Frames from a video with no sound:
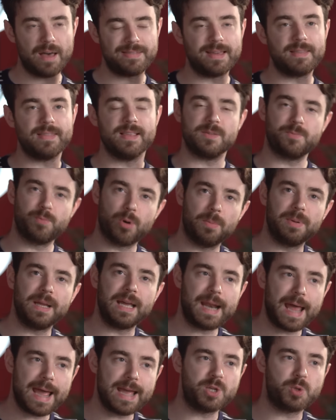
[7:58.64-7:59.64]
I think there's
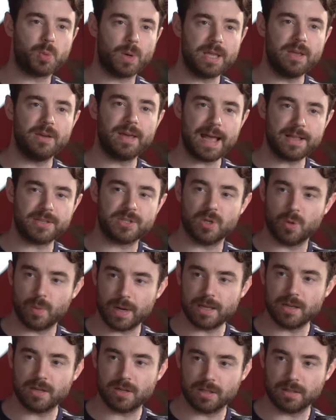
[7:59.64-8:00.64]
probably an age where you get to
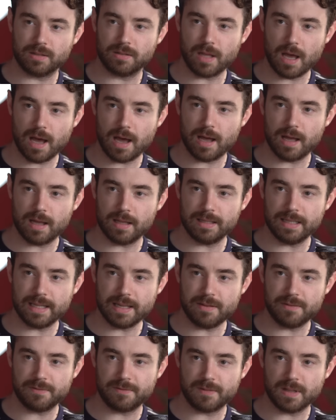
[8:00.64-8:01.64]
where you could
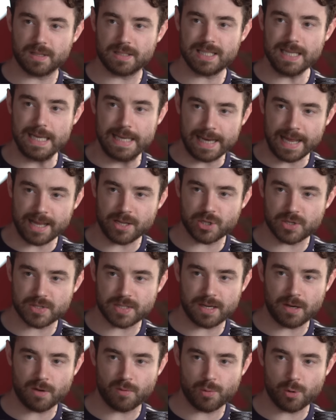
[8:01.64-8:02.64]
leave
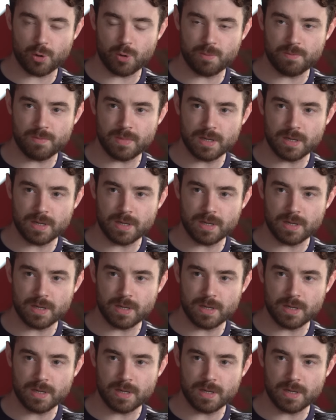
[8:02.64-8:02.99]
teenagers in a room.